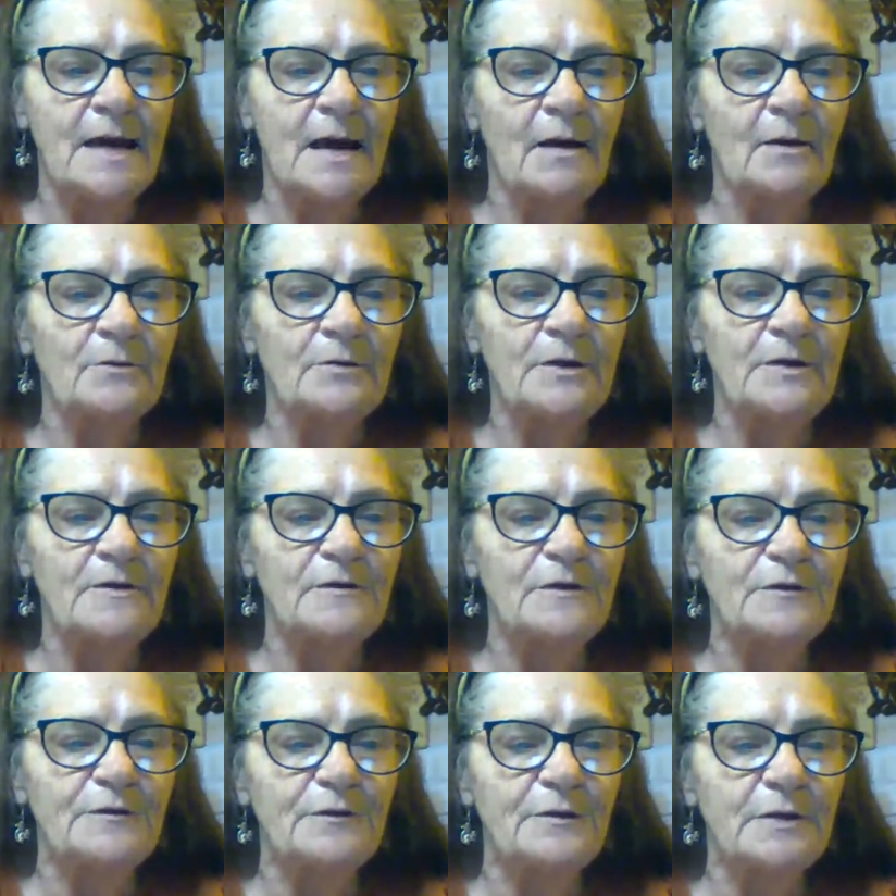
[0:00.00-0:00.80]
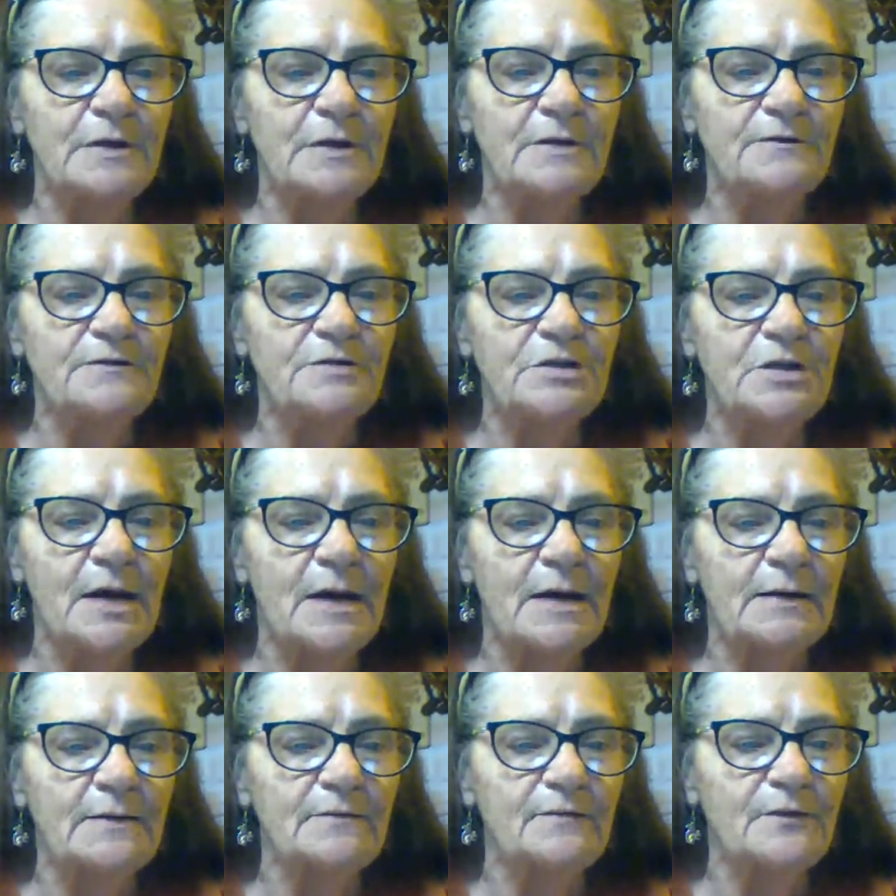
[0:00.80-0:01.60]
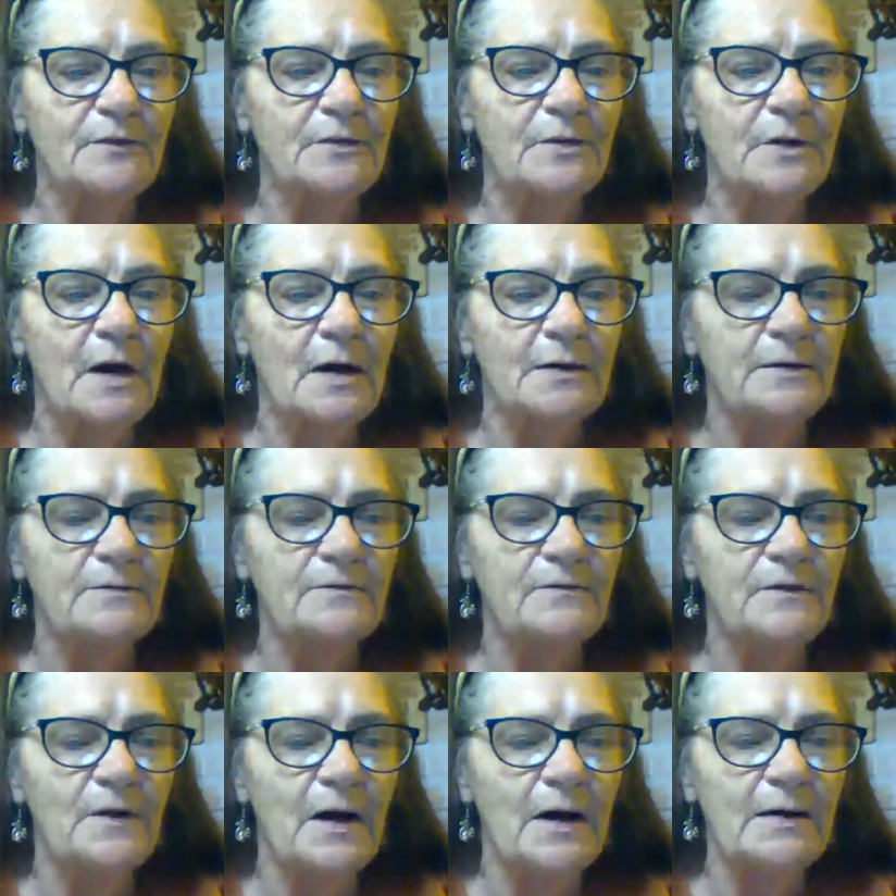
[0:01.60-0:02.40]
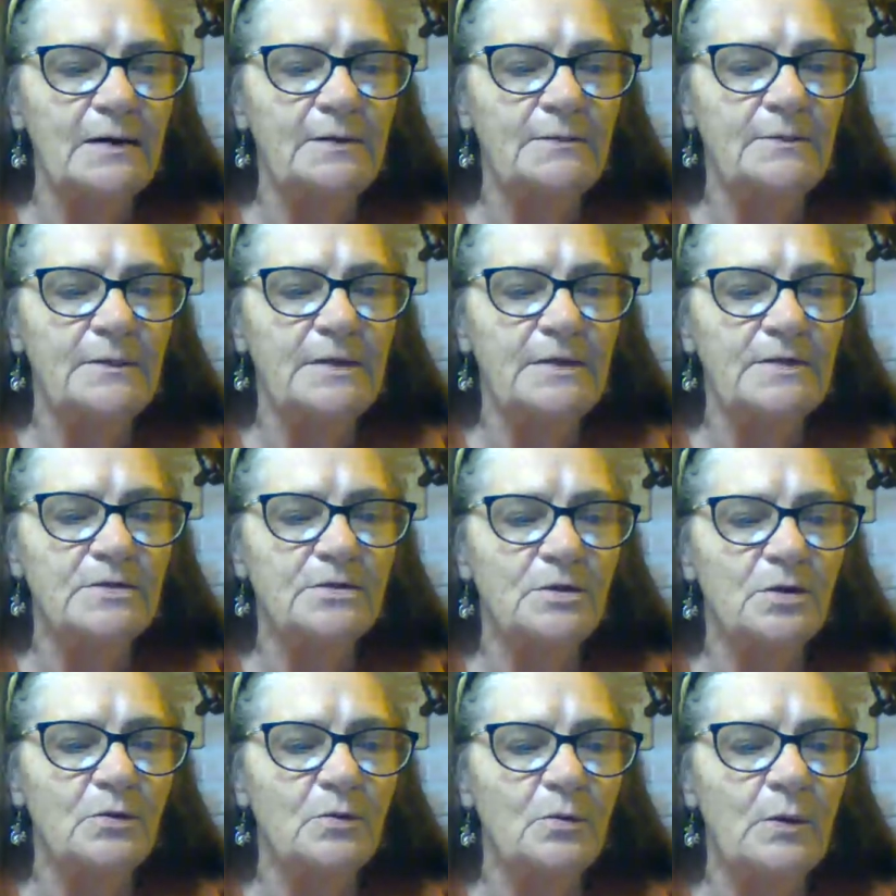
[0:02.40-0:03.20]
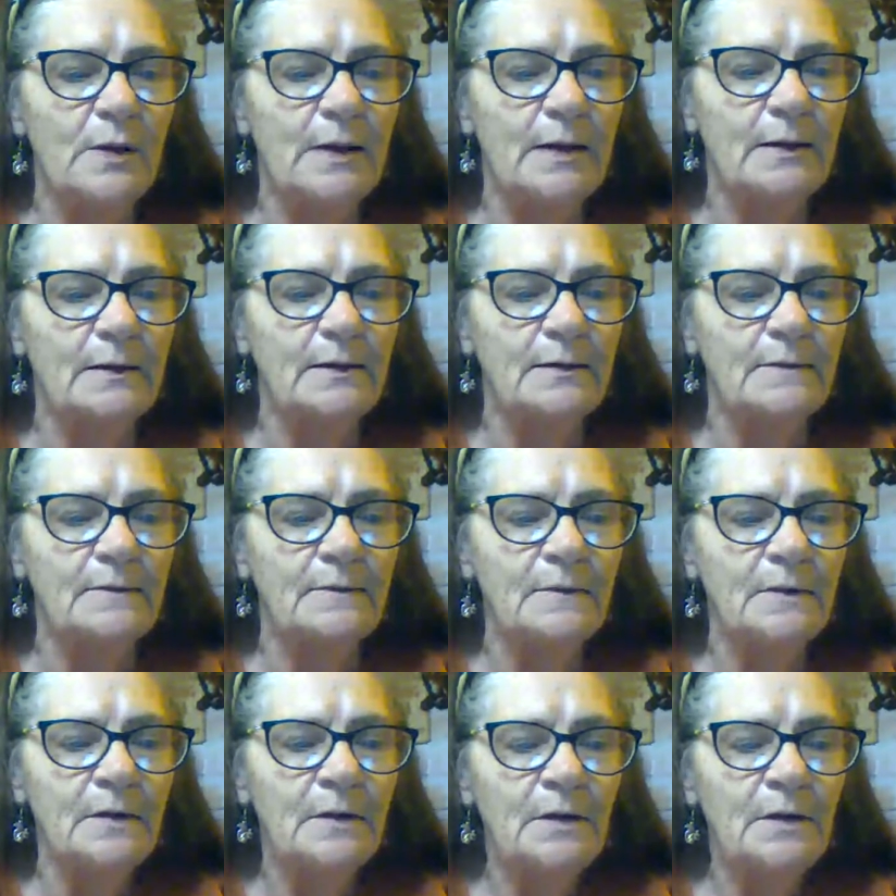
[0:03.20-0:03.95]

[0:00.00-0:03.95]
I'll never forgive Jane for not inviting me to her wedding.